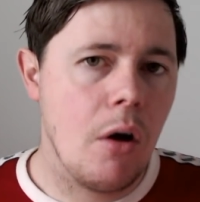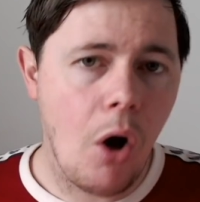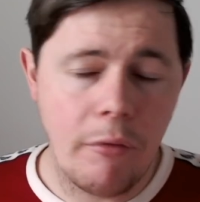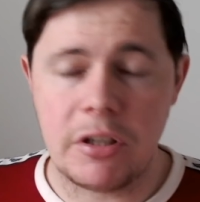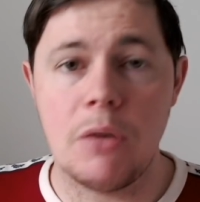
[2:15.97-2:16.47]

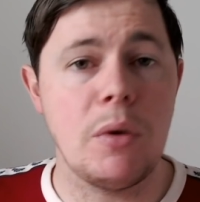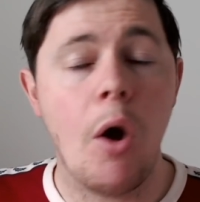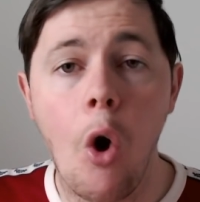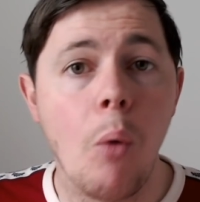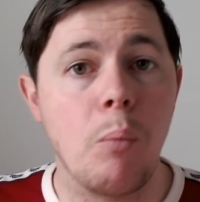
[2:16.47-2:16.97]
Obviously, we
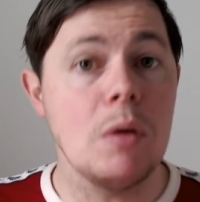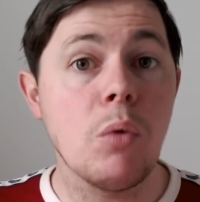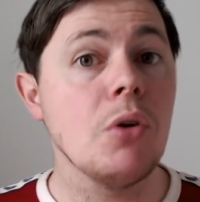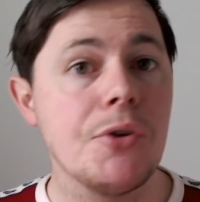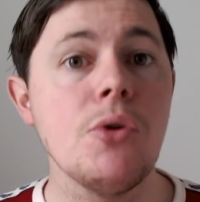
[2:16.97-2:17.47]
hope we
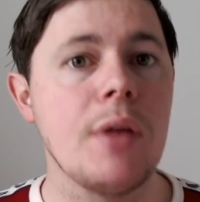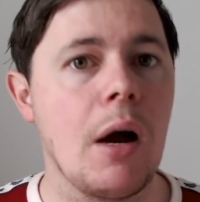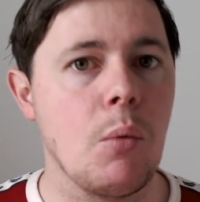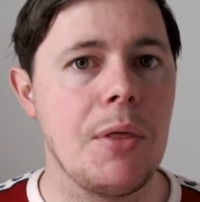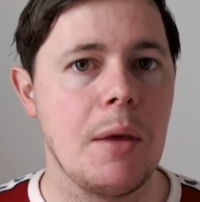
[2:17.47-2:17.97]
won't do
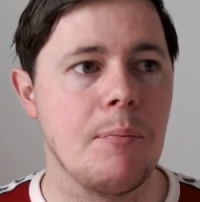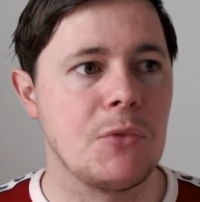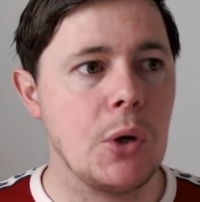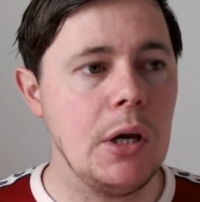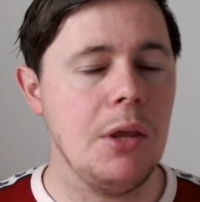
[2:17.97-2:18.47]
that with him.
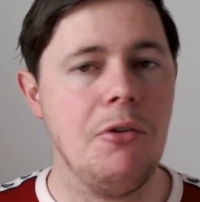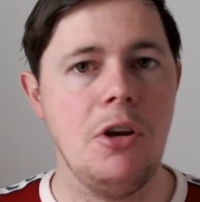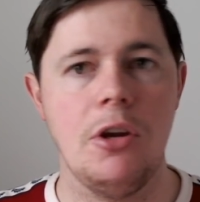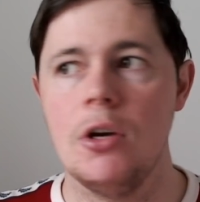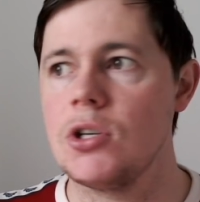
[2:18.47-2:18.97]
23
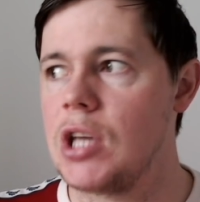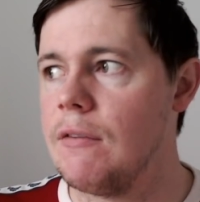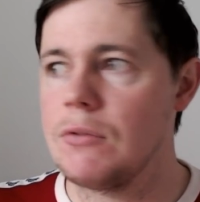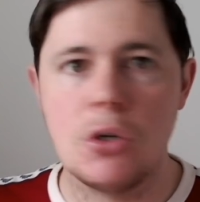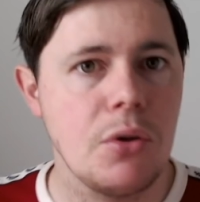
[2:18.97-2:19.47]
years, give
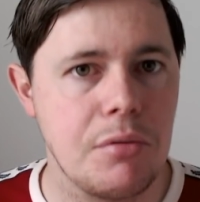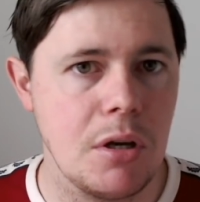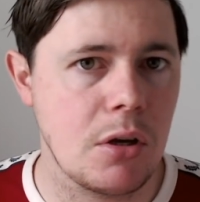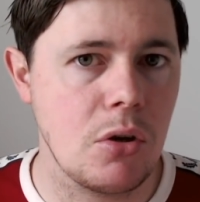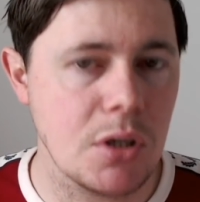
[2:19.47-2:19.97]
him
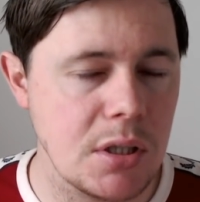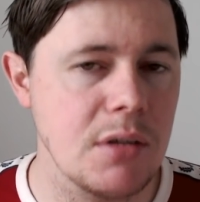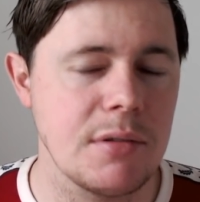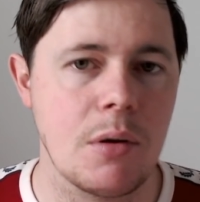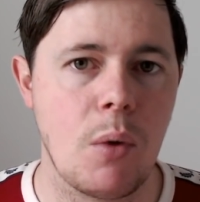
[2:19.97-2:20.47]
2-3 good
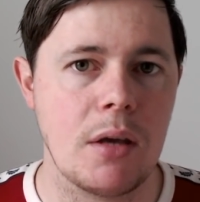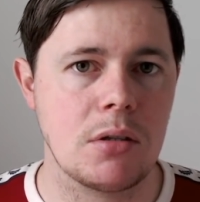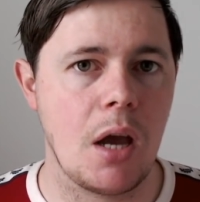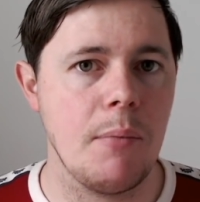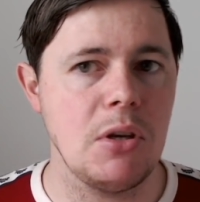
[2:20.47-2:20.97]
seasons at West
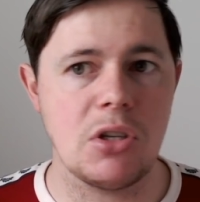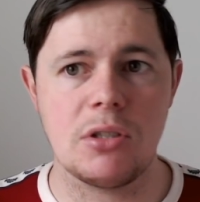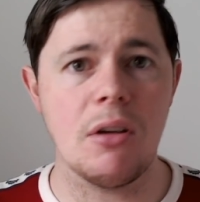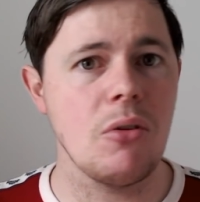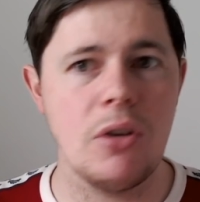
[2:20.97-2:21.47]
Ham, and he's
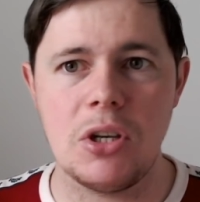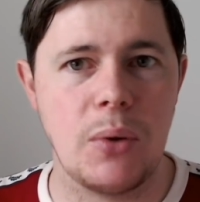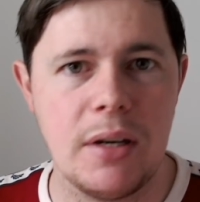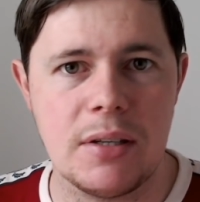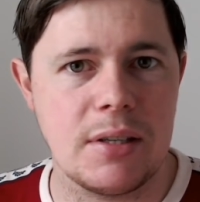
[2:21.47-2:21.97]
still only
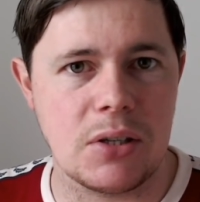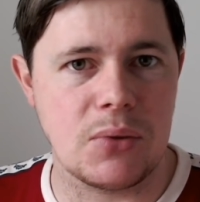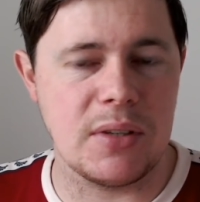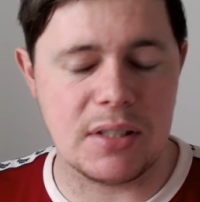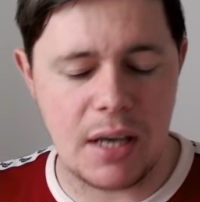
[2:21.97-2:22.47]
26,
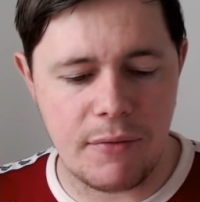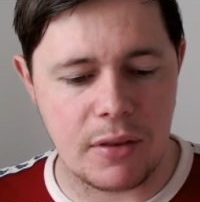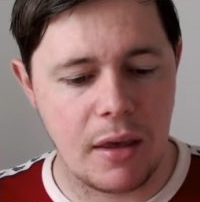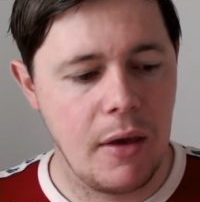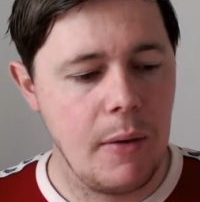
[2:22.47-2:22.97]
27.